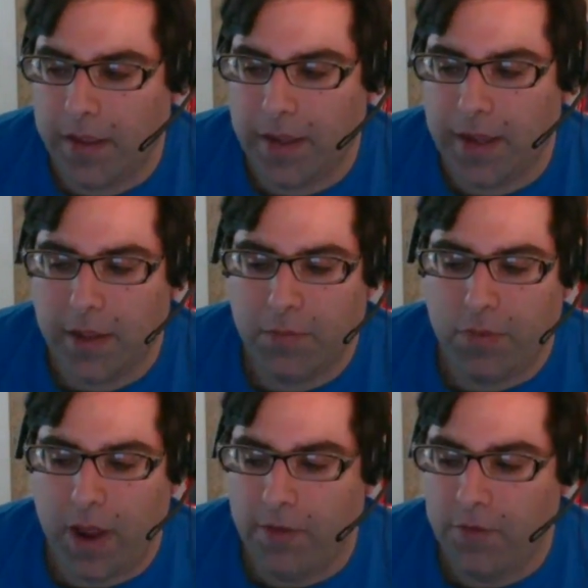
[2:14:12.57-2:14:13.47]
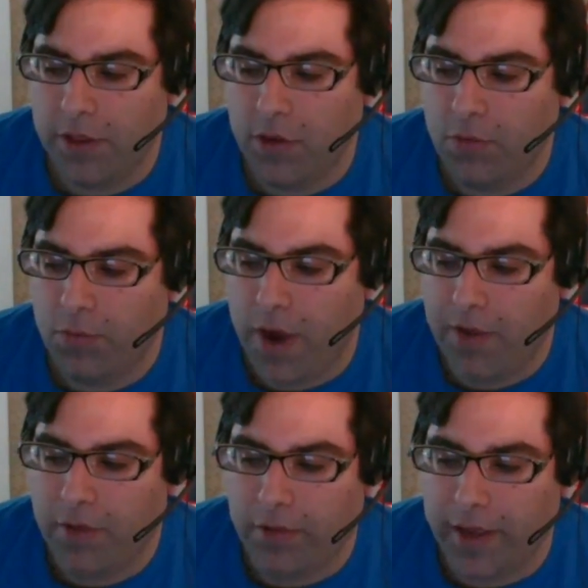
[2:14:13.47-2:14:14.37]
in his own
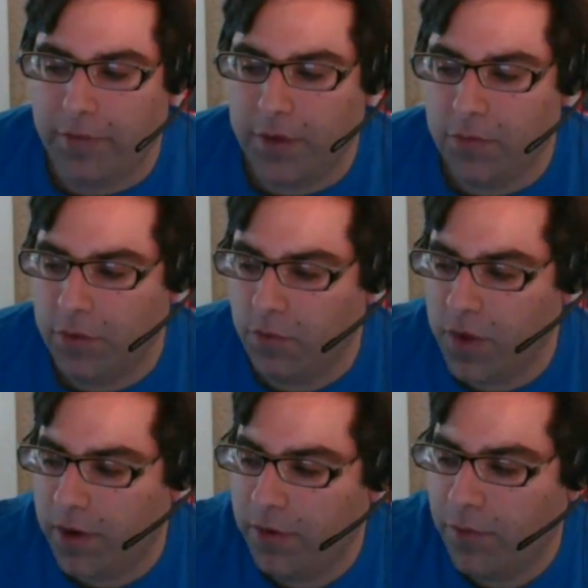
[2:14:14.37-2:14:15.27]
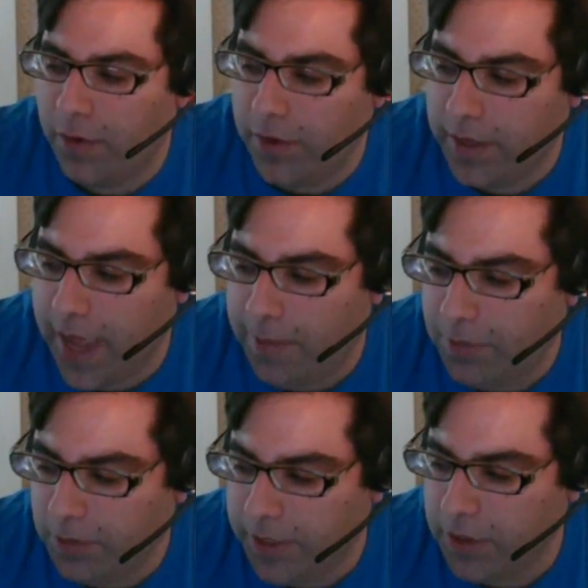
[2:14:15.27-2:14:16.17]
private life, he was very, very
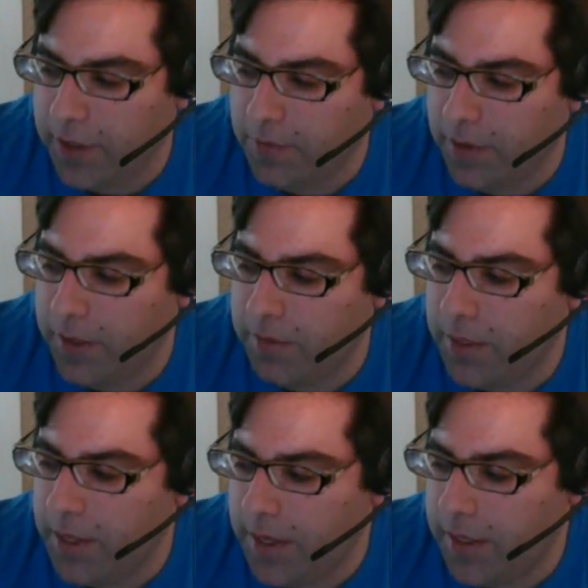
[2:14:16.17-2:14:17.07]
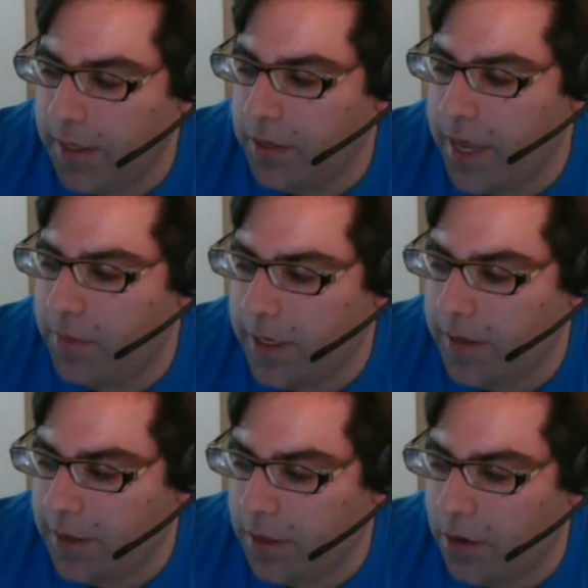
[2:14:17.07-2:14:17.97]
capitalistic. But he claimed that
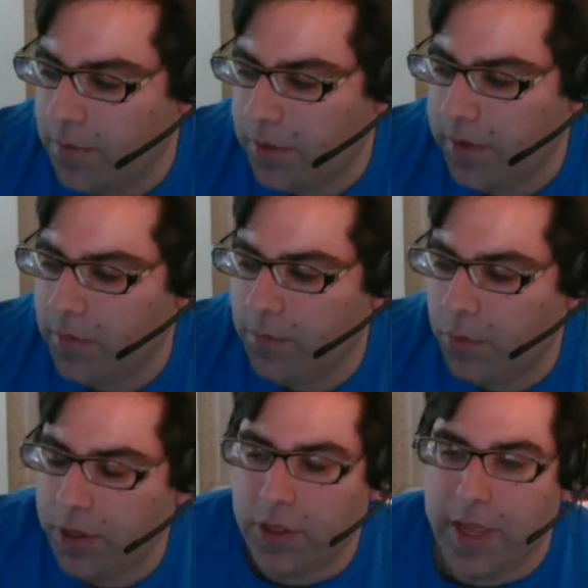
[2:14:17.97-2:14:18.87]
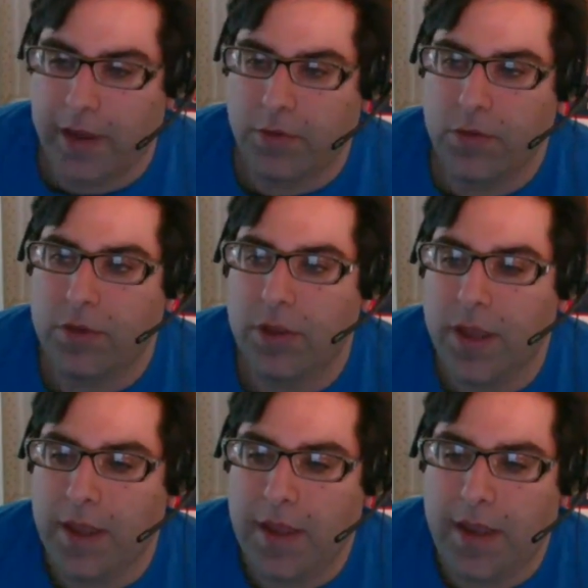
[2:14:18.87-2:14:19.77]
he believed in Bernie Sanders
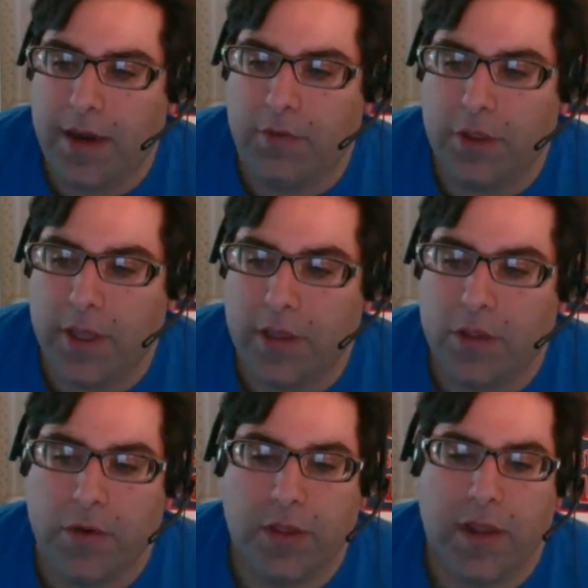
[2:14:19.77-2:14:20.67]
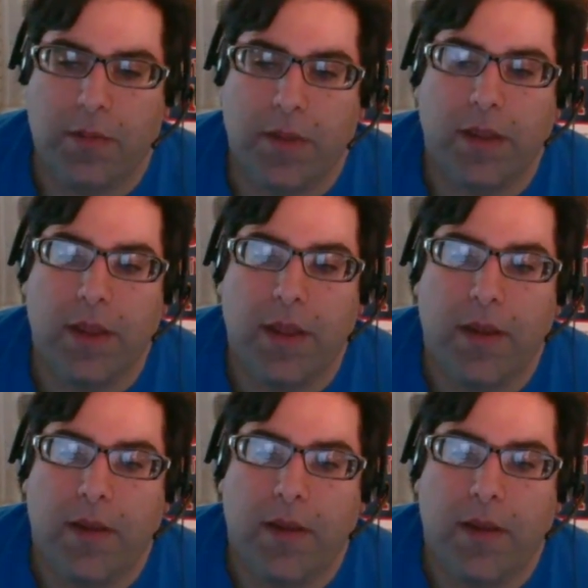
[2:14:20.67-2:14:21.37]
and everything. So he said to me,